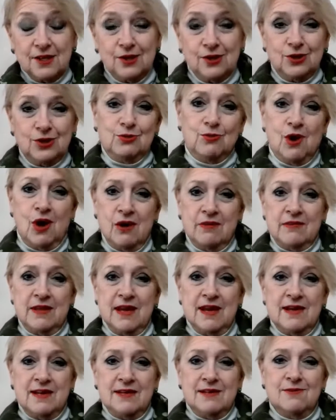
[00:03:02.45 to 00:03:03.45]
Who are
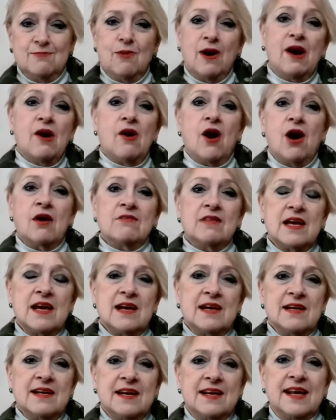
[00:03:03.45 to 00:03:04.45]
they? Where are
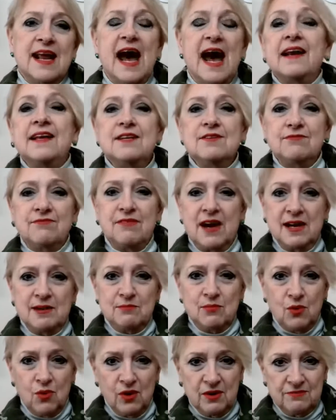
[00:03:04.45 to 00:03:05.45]
they? And how do you find
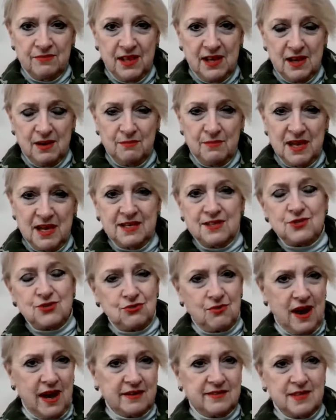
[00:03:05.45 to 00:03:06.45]
more of them and
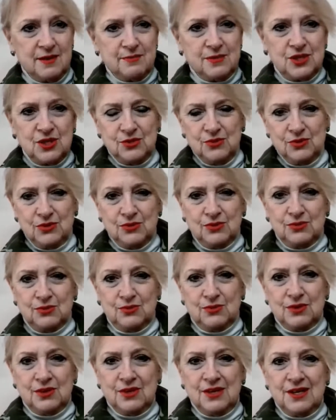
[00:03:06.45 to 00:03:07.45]
attract them to you?
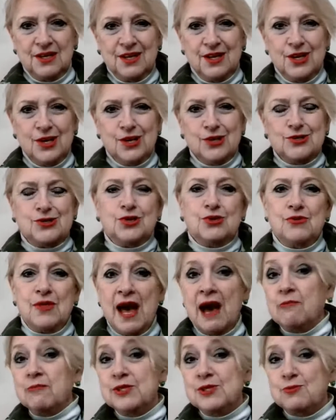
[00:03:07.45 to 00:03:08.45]
So
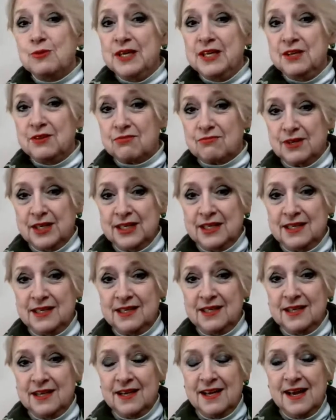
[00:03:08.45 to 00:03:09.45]
that was week
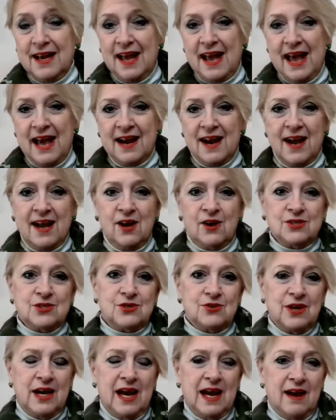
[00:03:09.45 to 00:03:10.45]
three. And I
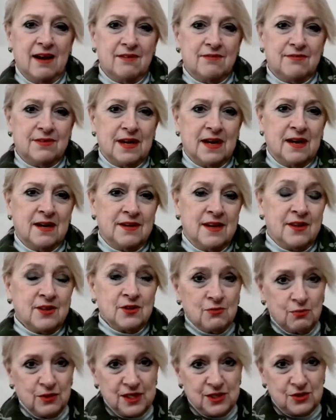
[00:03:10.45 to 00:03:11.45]
also have another
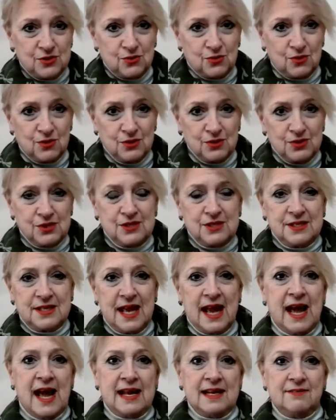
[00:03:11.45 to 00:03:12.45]
resource
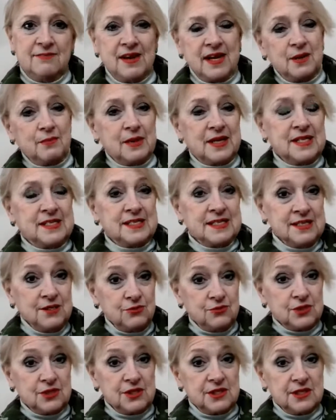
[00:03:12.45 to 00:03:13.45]
that if anybody's
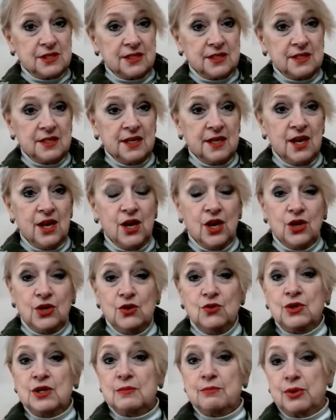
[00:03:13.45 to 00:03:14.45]
interested,
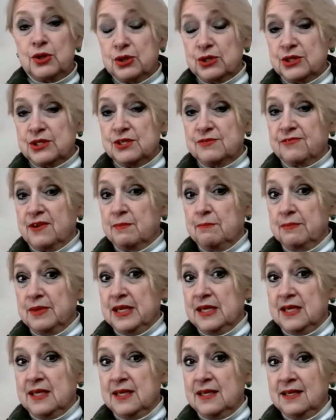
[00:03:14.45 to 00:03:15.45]
you can purchase from
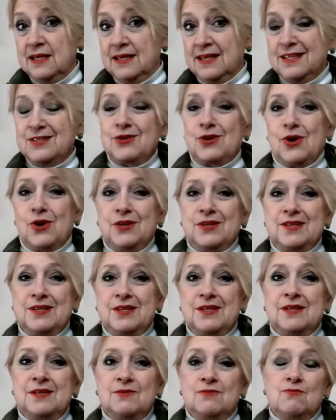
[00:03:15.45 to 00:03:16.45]
me. It's called
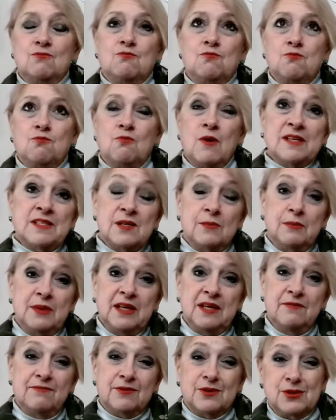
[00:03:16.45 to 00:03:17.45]
the
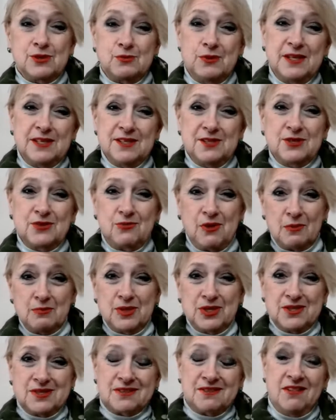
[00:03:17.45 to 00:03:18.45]
Recipe for Sweet and
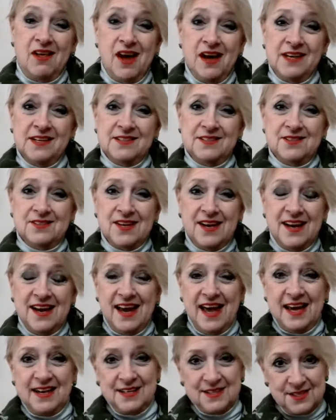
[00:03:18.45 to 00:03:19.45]
Scrumptious Clients.
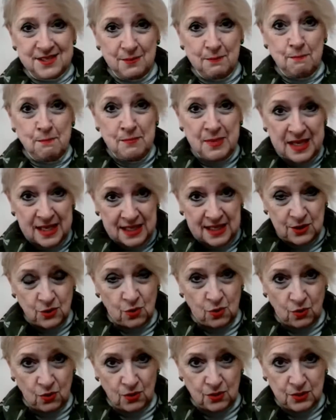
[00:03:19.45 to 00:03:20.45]
And it's a mini
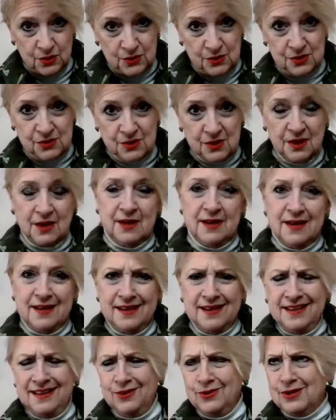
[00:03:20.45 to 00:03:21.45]
course.
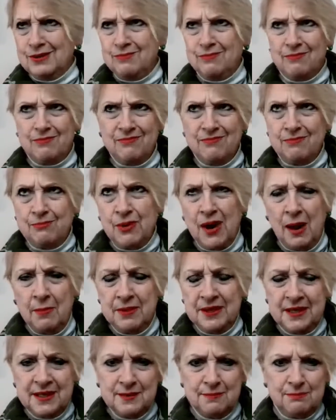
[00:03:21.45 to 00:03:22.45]
And you could probably
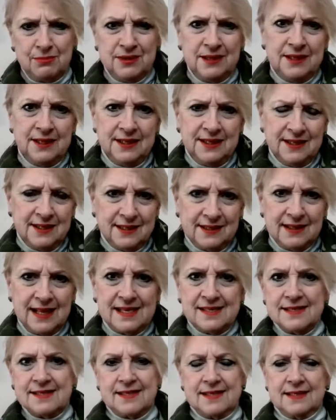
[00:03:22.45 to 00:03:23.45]
complete it in
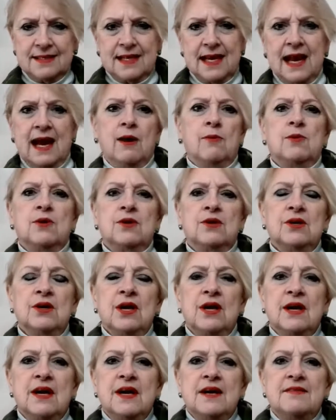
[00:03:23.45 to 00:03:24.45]
less than an hour,
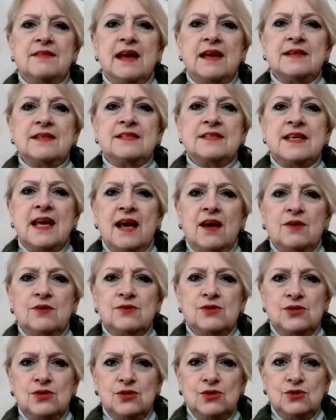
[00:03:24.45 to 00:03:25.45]
that
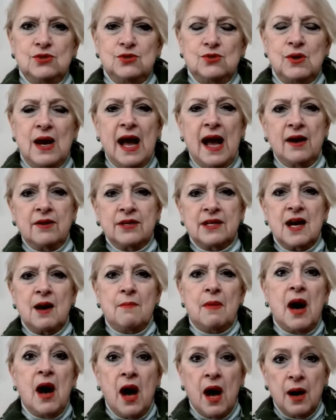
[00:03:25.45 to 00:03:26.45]
tells you how to come
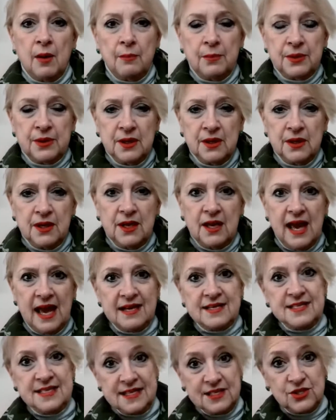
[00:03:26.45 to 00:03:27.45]
up and
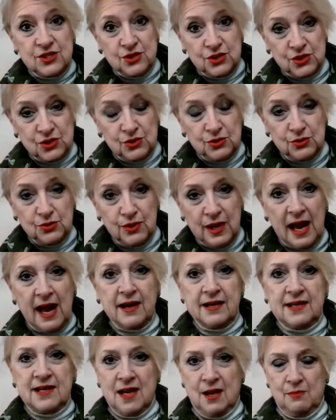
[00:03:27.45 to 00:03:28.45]
teaches you how
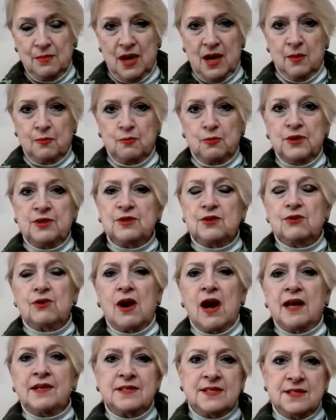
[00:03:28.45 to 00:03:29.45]
to come up with your
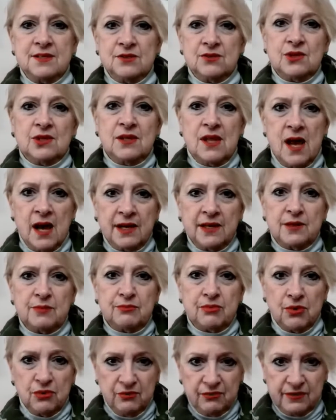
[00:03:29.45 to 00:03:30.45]
ideal client
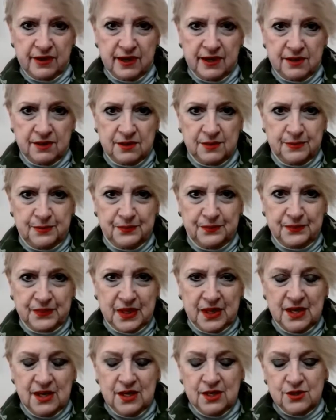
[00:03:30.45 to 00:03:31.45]
profile.
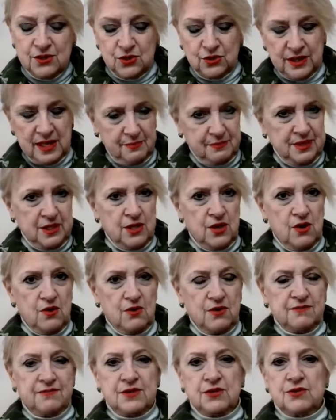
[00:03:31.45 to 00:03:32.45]
So let me know
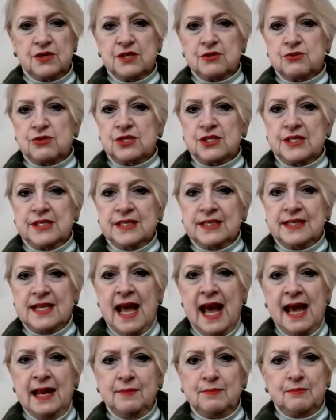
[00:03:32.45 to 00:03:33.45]
if you're interested in
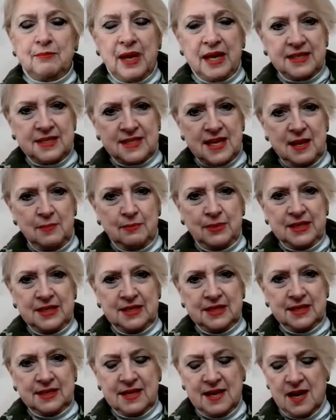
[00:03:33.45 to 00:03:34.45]
that by typing in
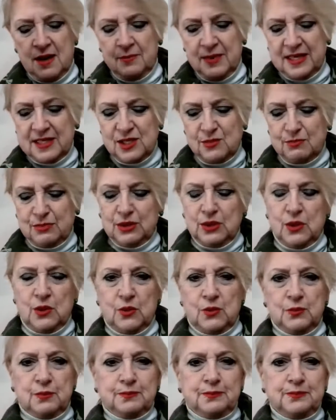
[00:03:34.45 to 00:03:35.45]
the comments below.